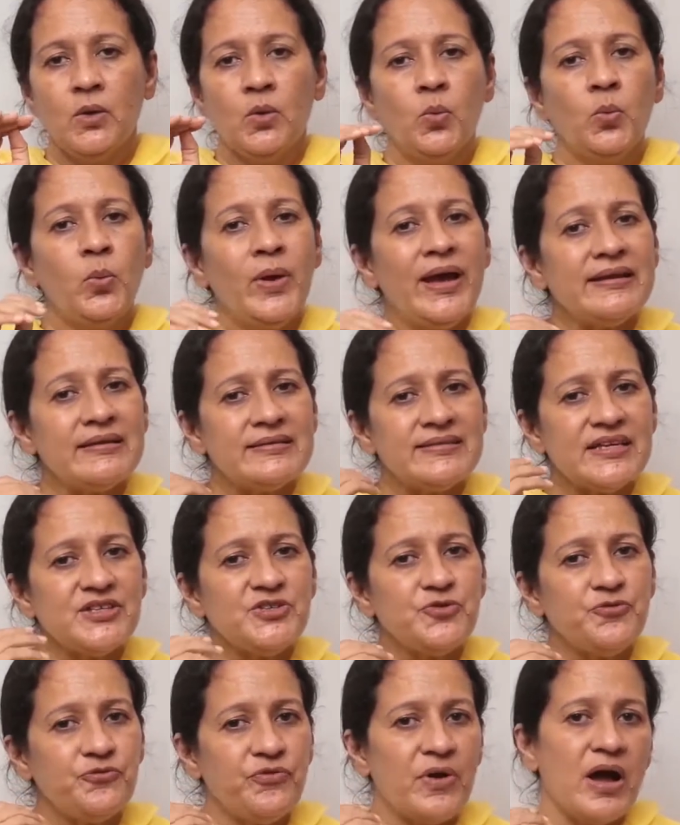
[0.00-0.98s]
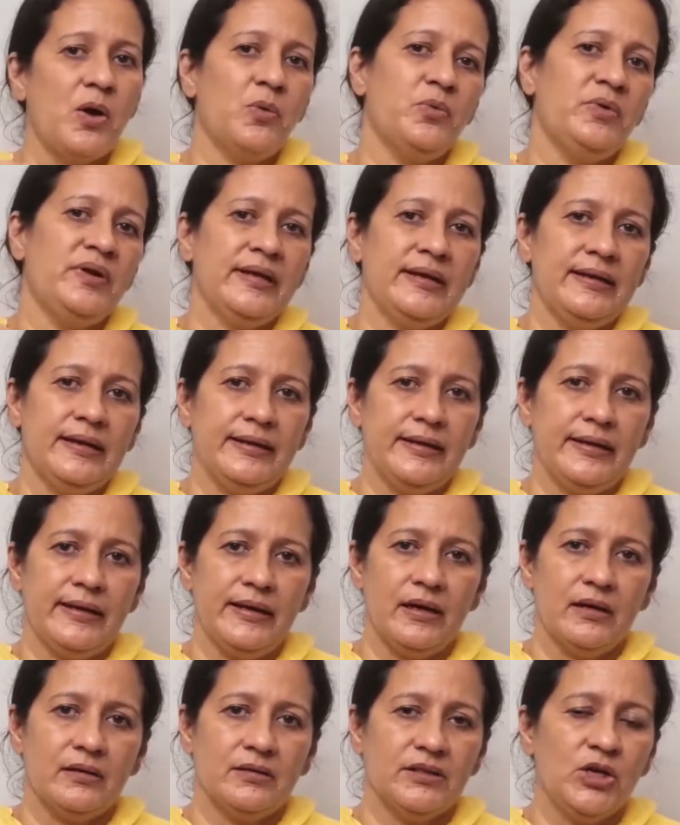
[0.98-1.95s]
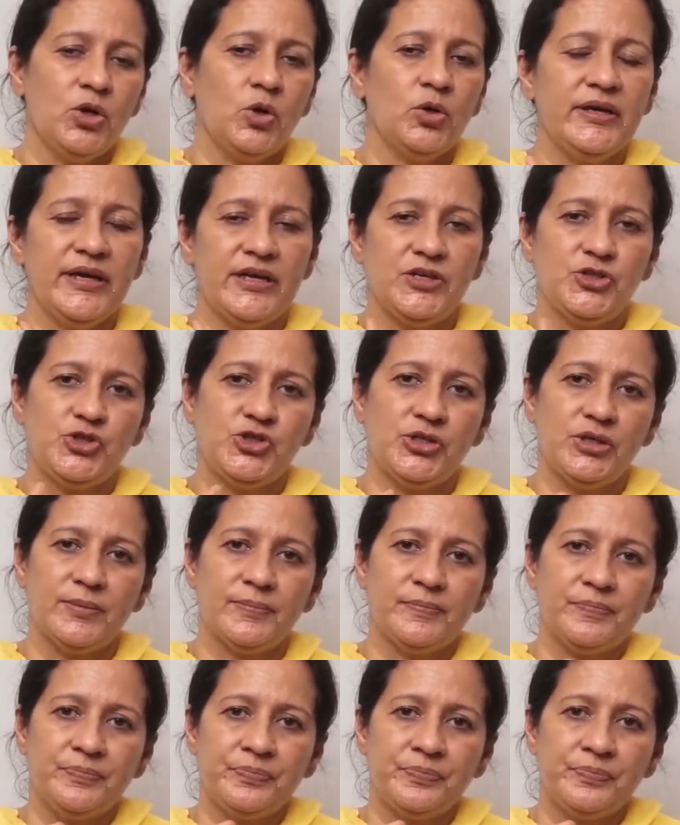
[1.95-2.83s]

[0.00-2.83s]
Where is it found in India? The location.